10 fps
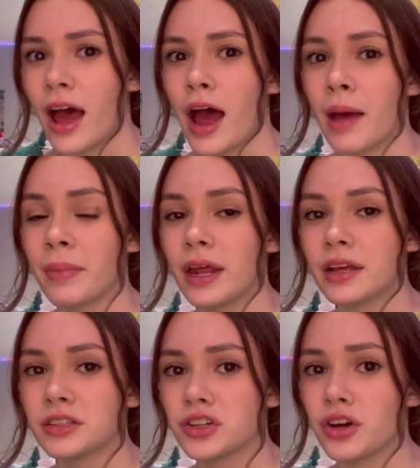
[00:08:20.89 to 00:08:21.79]
I'm gonna
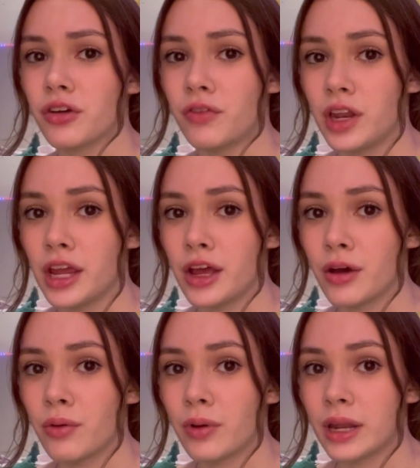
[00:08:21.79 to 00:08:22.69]
insert a
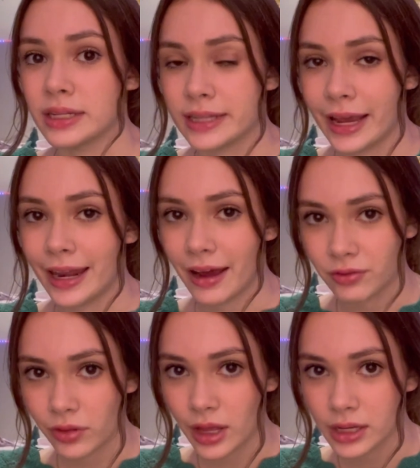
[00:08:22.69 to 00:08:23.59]
video in a second
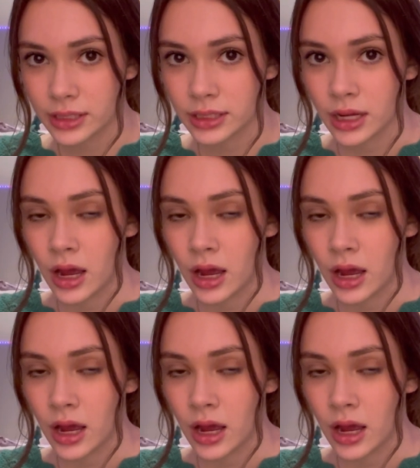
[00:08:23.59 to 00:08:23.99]
after this